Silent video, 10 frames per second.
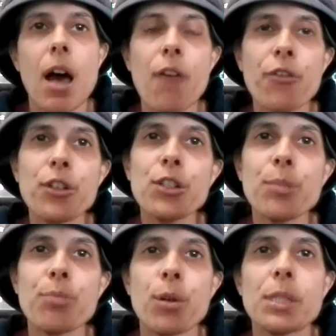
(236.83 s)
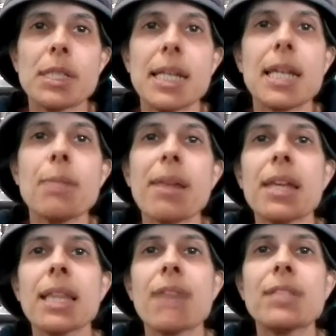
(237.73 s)
A first approach, taken by
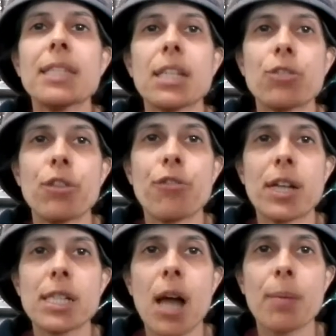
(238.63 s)
the 11th century French